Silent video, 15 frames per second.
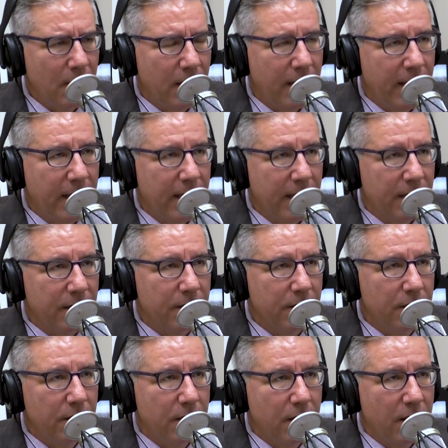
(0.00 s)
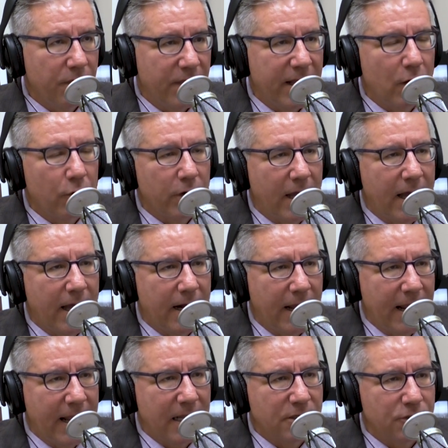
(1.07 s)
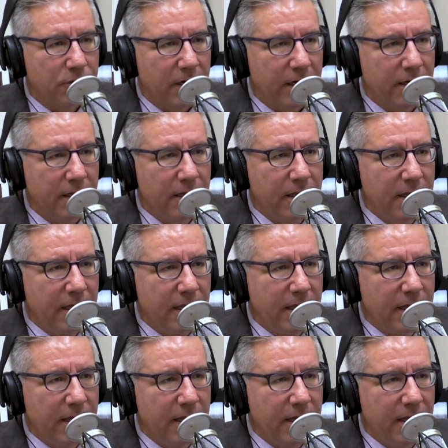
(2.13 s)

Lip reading: and they don't know how to answer it.